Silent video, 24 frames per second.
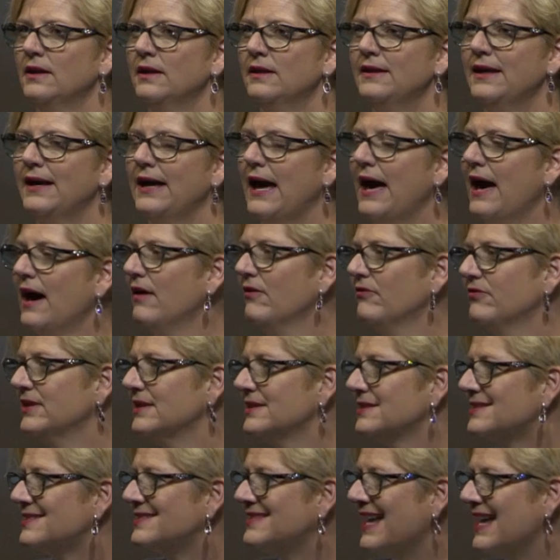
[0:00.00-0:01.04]
They have the
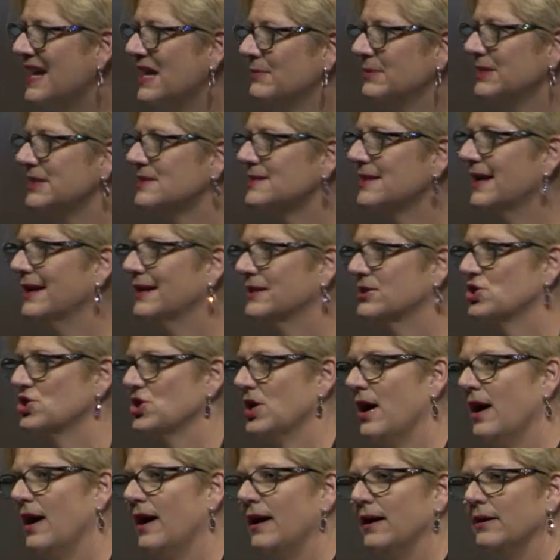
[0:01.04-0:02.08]
same exact
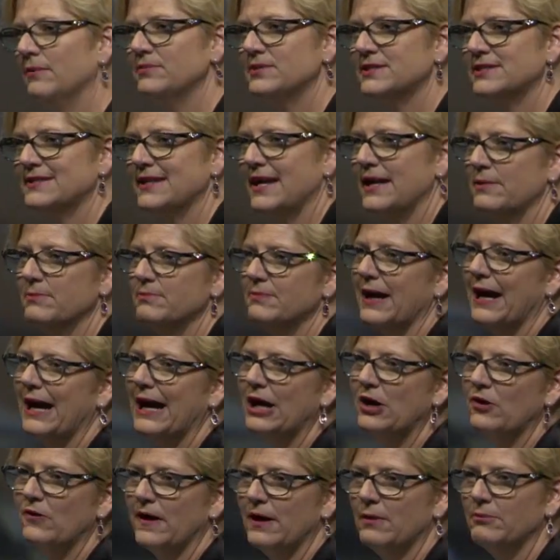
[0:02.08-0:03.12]
job, same
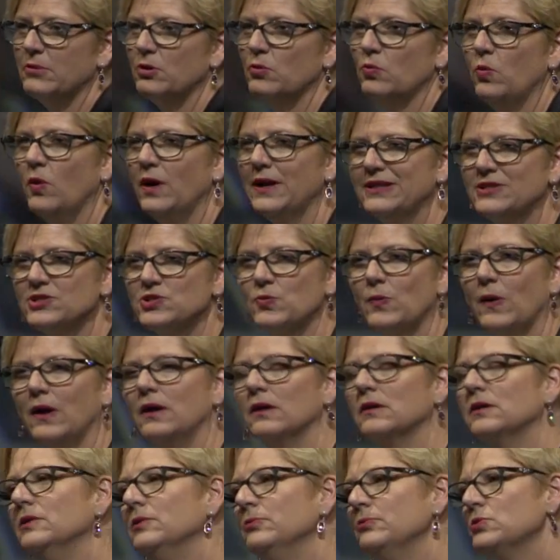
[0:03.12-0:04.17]
background, but one is
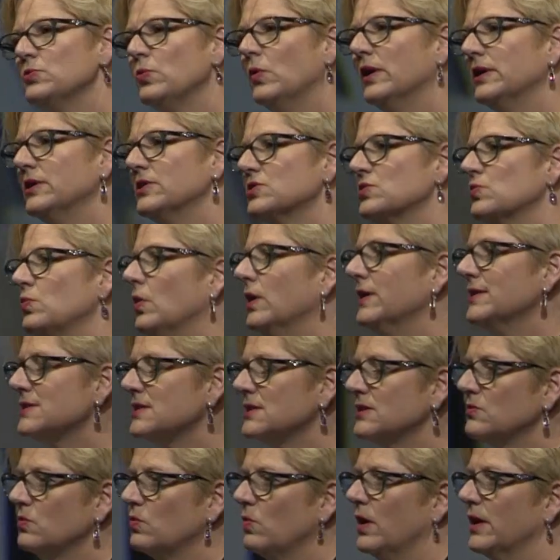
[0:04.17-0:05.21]
welcomed, one is
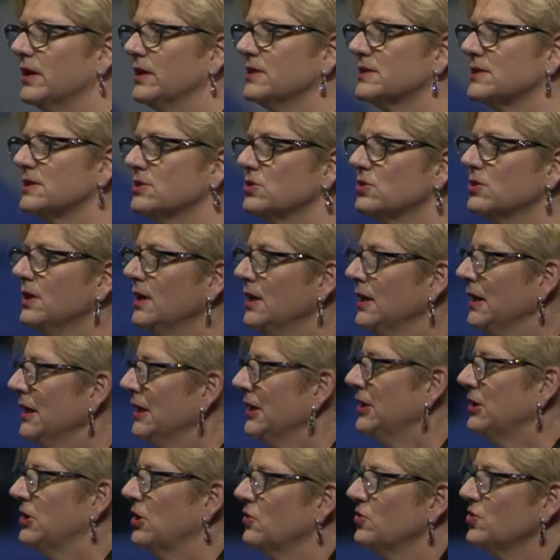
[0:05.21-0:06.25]
wanted, one is
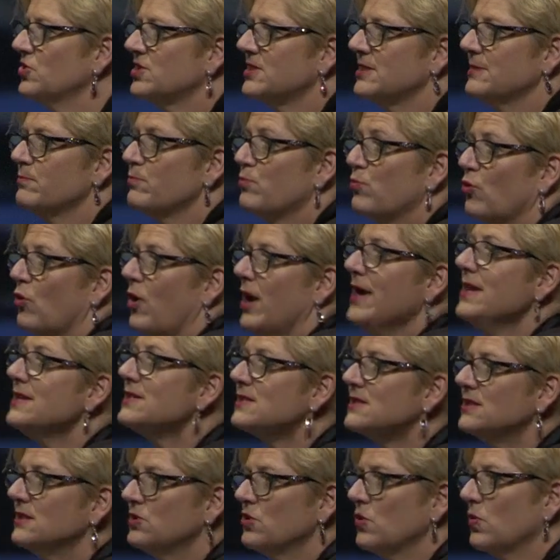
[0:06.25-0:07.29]
just
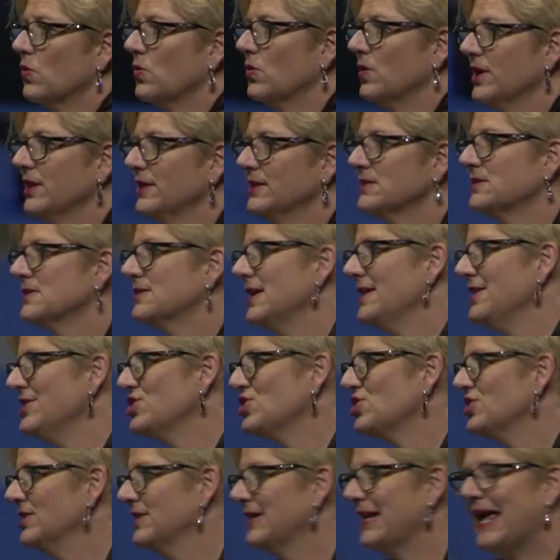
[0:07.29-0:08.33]
embraced in your
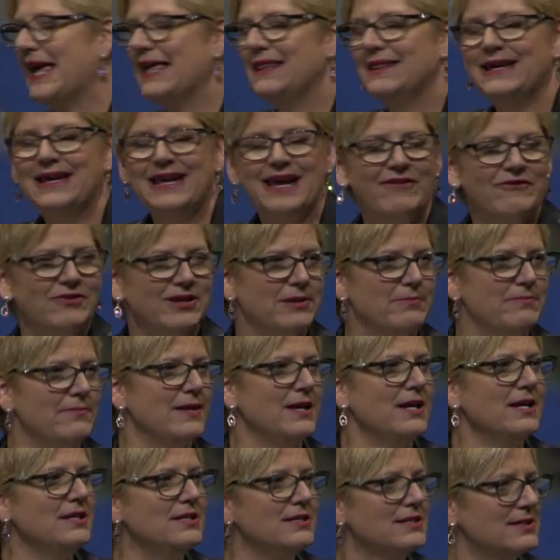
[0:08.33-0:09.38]
organization, and they have an
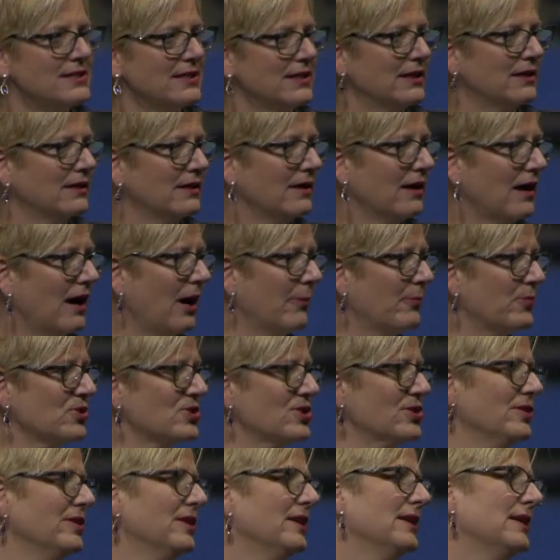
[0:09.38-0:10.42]
amazing
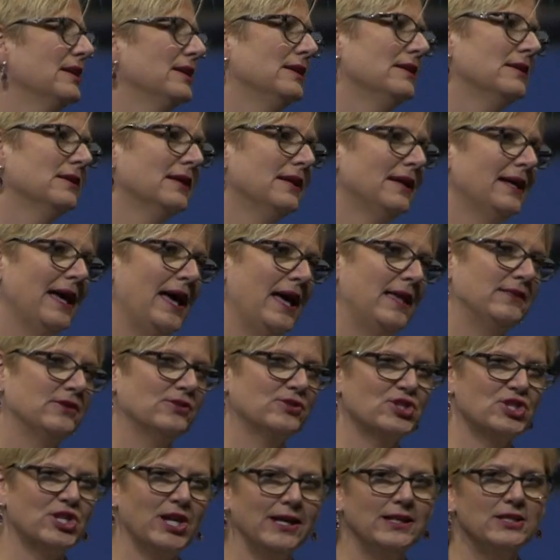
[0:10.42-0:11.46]
opportunity, and they're
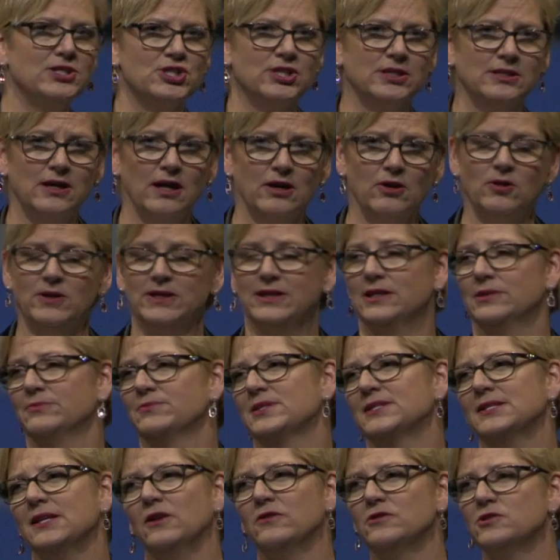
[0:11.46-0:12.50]
changing not only
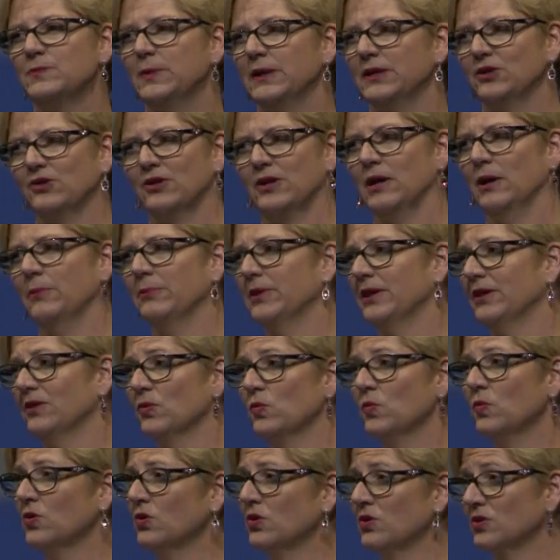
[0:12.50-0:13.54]
themselves, but your company and the
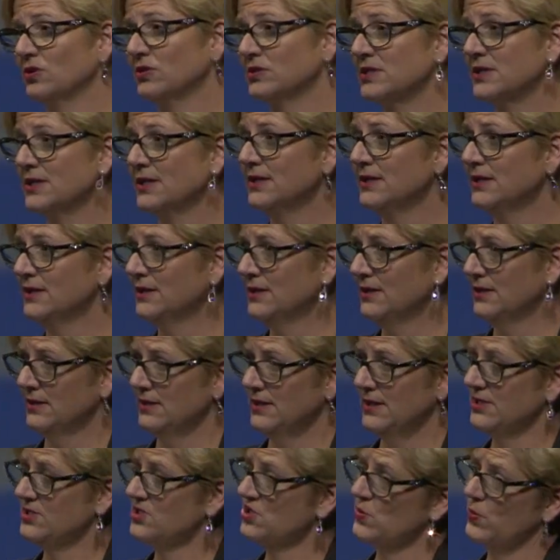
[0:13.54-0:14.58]
world.
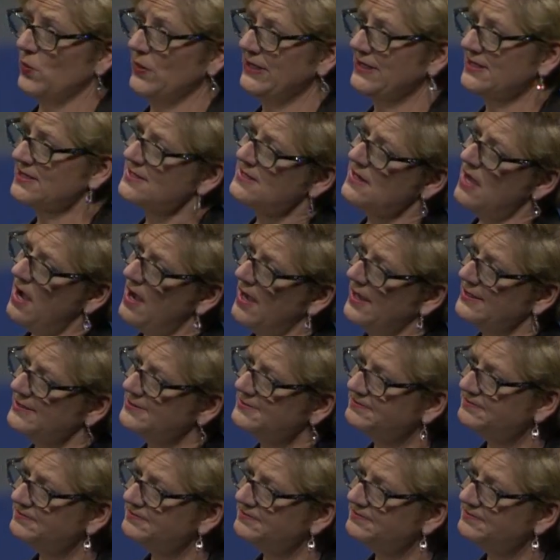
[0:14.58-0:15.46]
His twin is not.